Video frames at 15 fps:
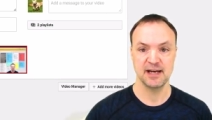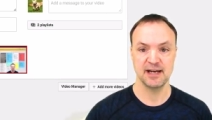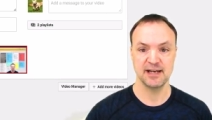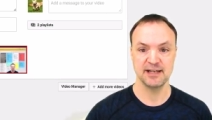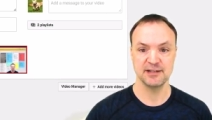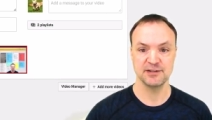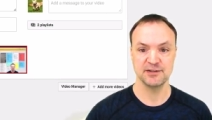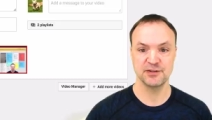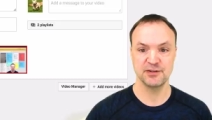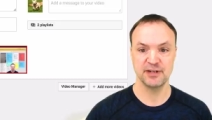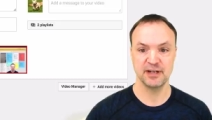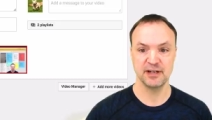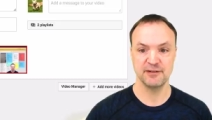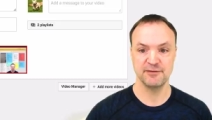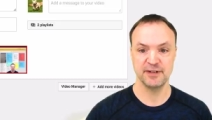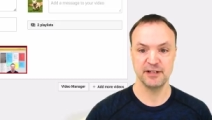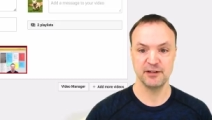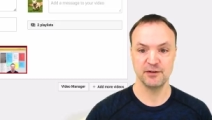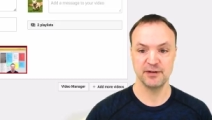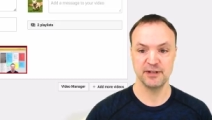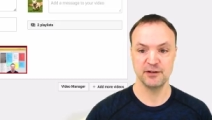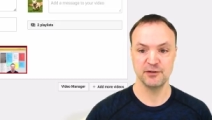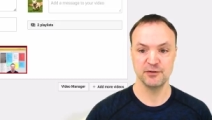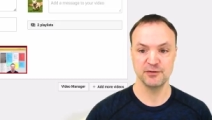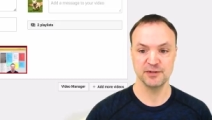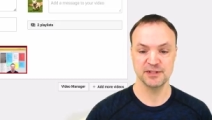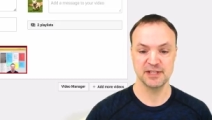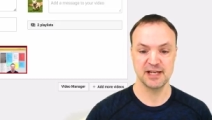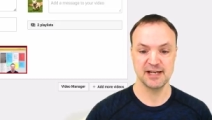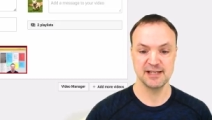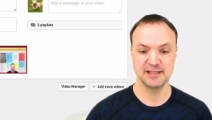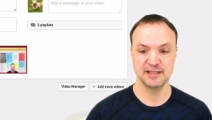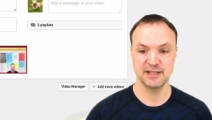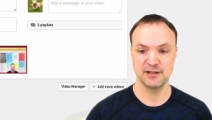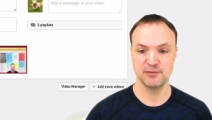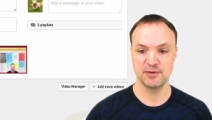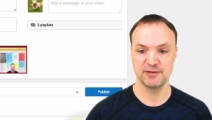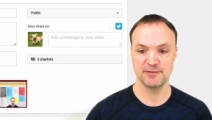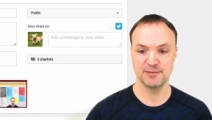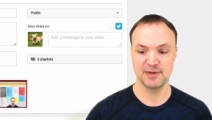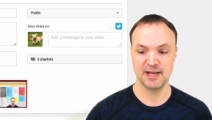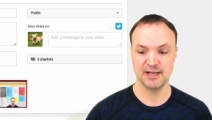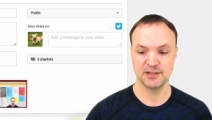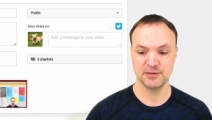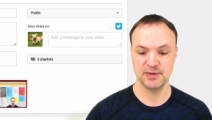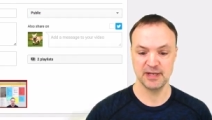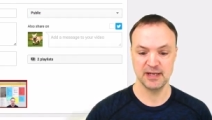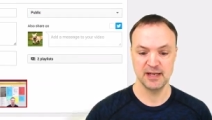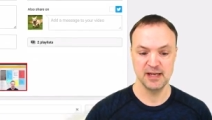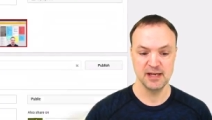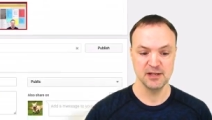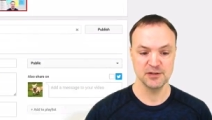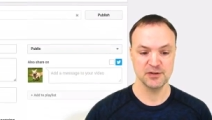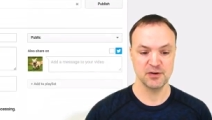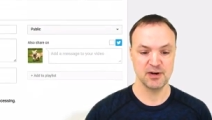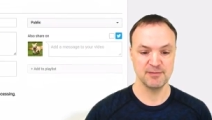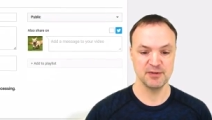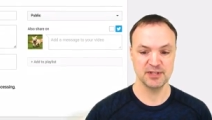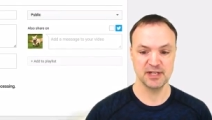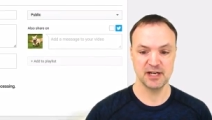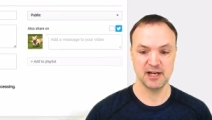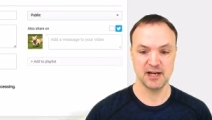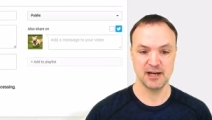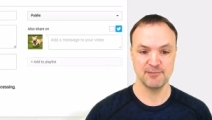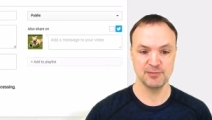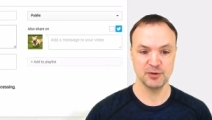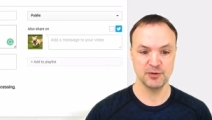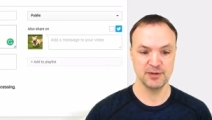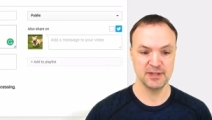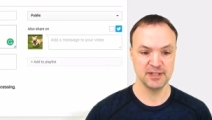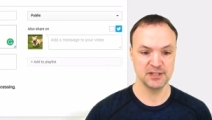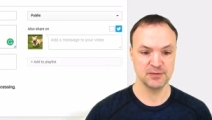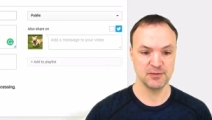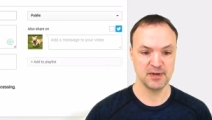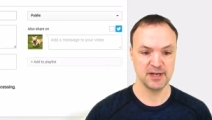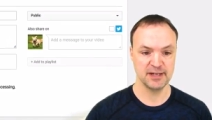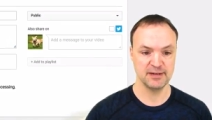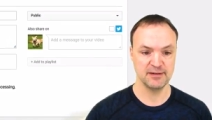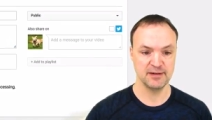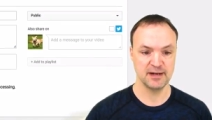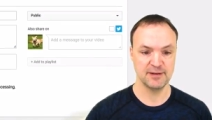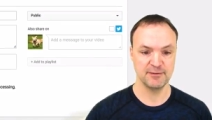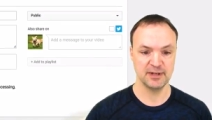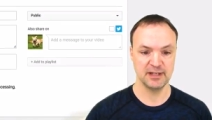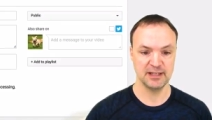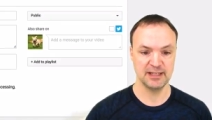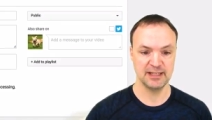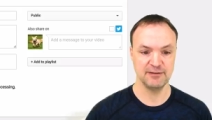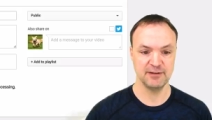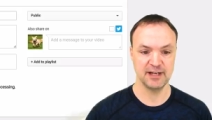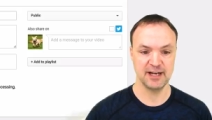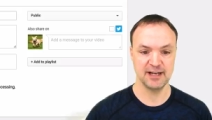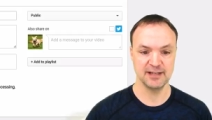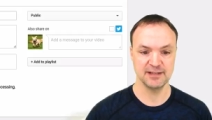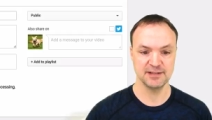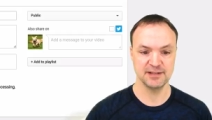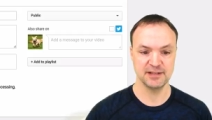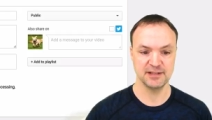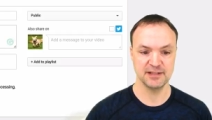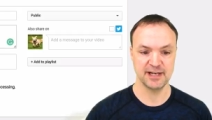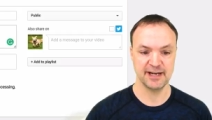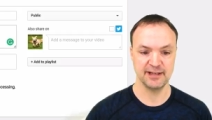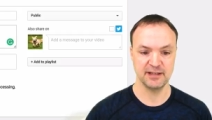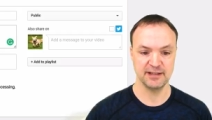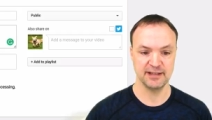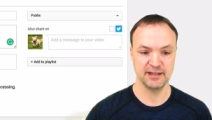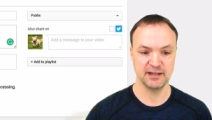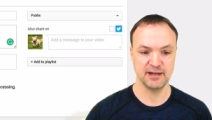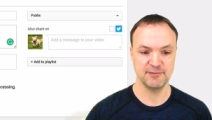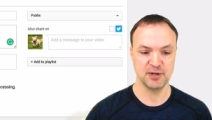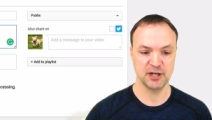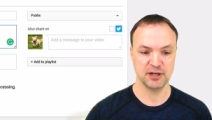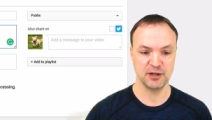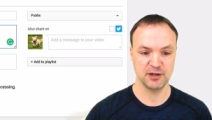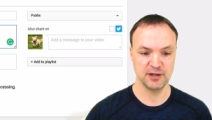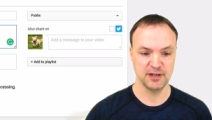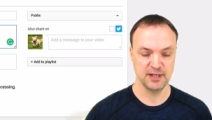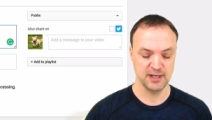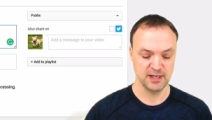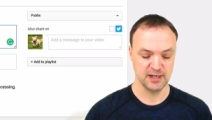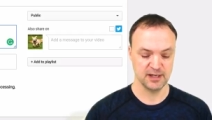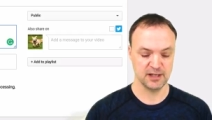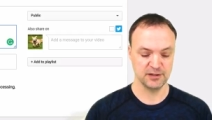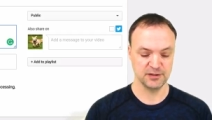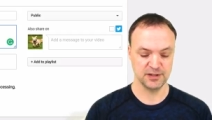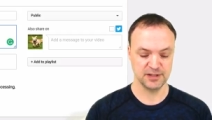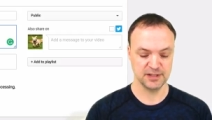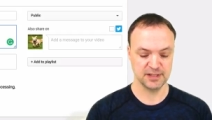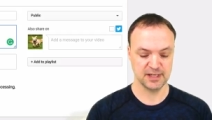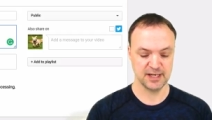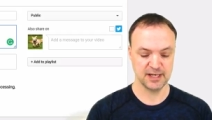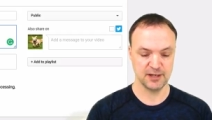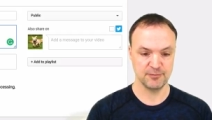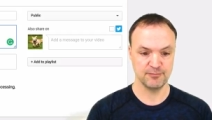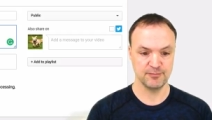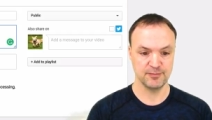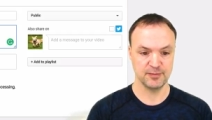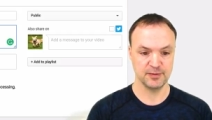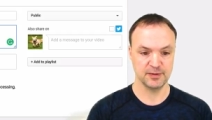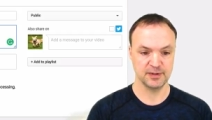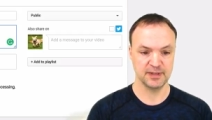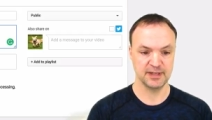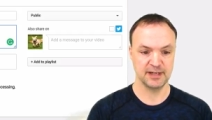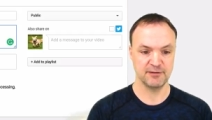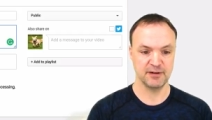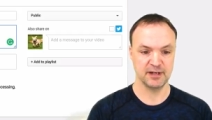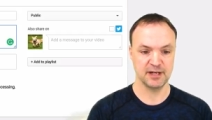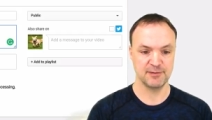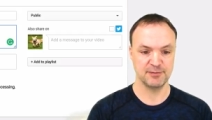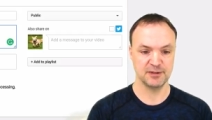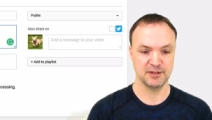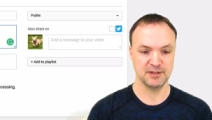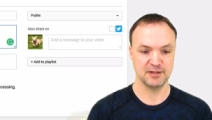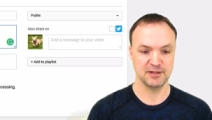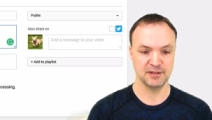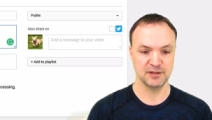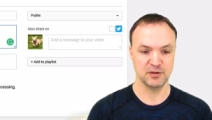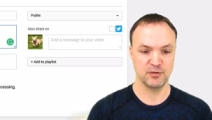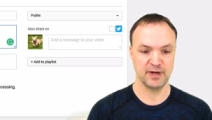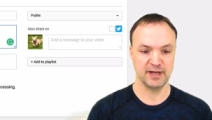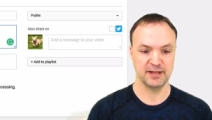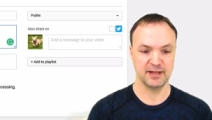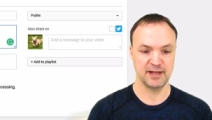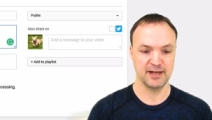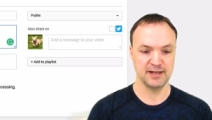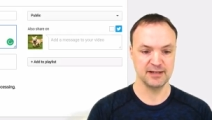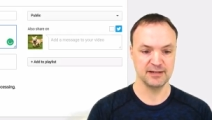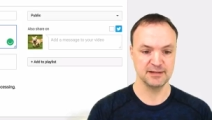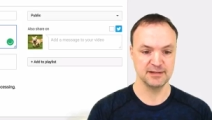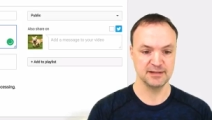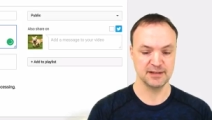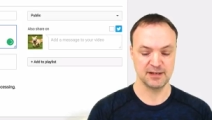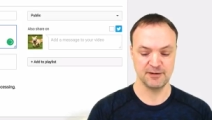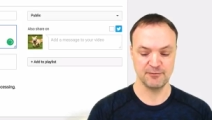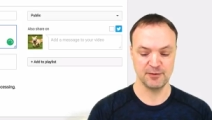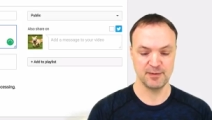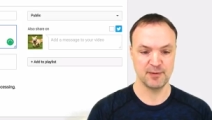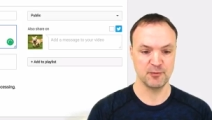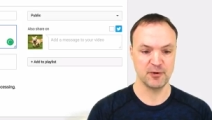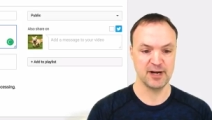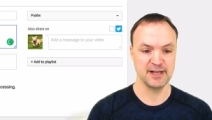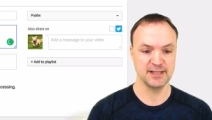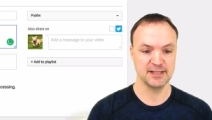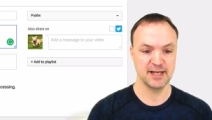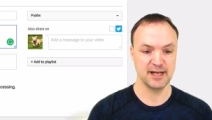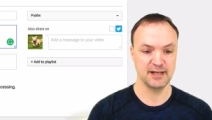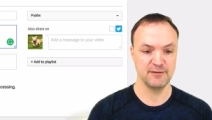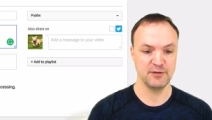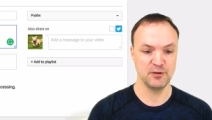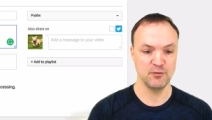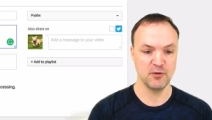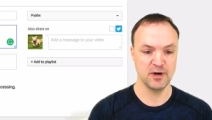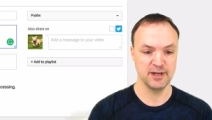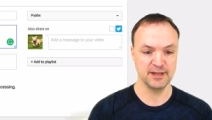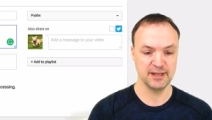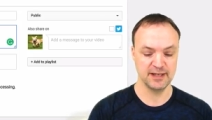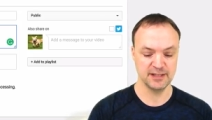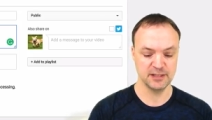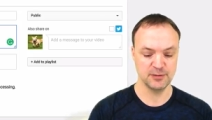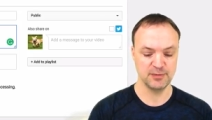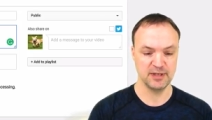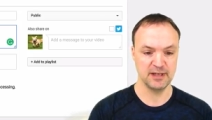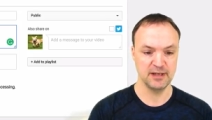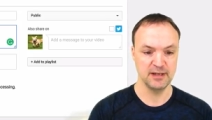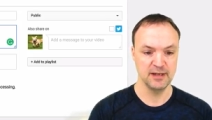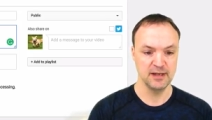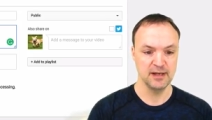inserting a video in Google Slides, another one from last week. So I'm just going to upload this one. I'm going to leave it as the title here. I'll just give it a couple quick things. And remember what I said, if you want things to be